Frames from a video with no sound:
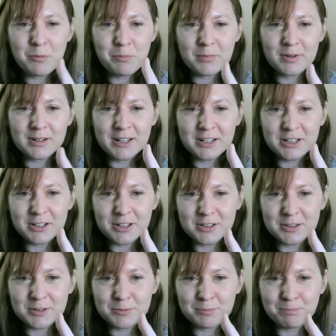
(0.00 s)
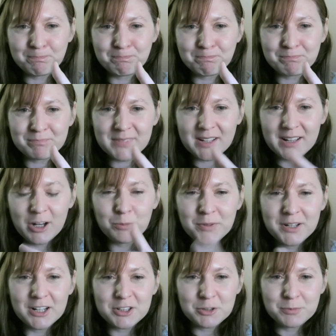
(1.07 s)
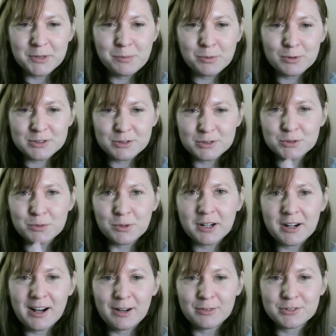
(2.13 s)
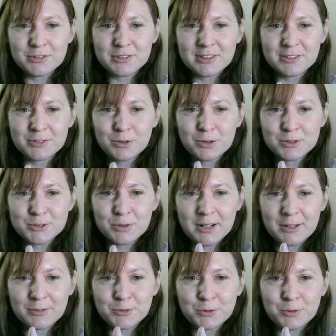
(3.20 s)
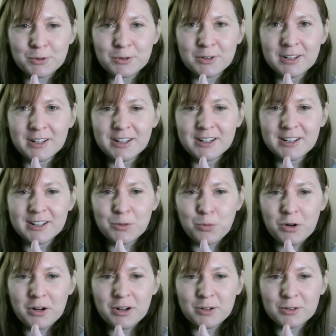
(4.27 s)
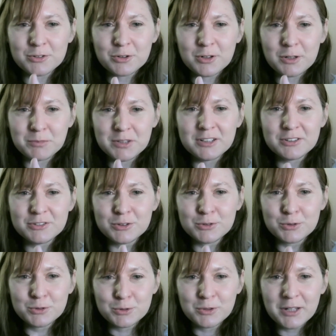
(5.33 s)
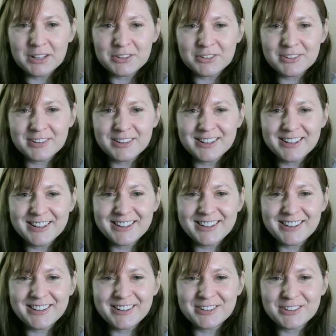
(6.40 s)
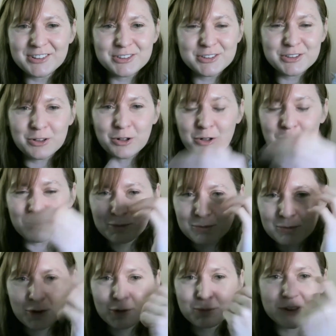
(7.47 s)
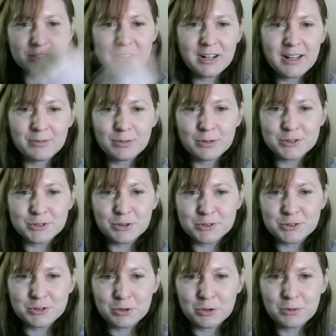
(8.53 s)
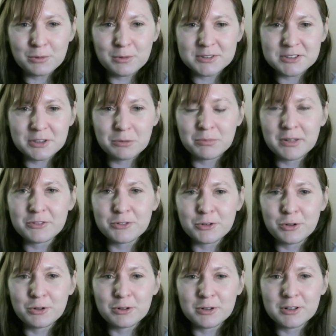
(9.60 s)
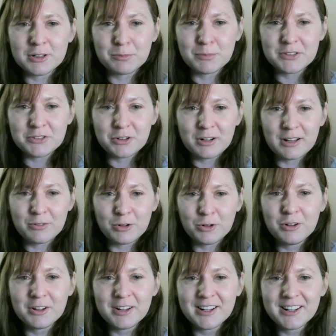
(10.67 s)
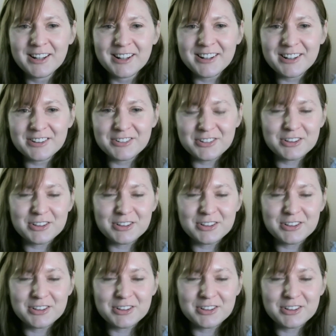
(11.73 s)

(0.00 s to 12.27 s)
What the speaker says: like helping other people is also a craft, and you also have to work on your ability to do that. And it's all on many levels, also some mental level. And it's